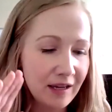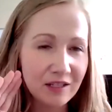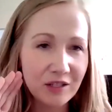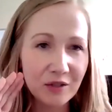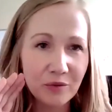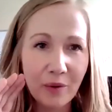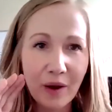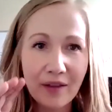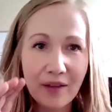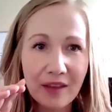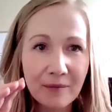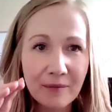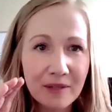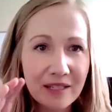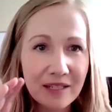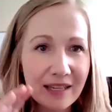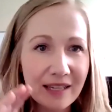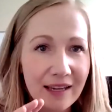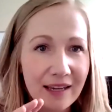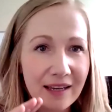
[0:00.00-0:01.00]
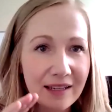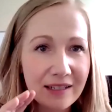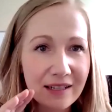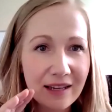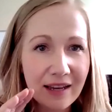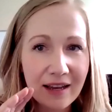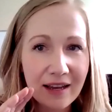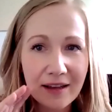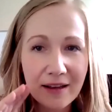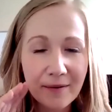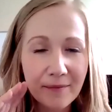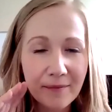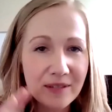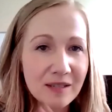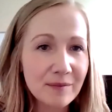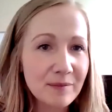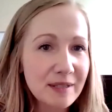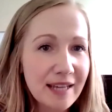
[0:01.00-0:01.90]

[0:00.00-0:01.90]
Do you want them to get um, some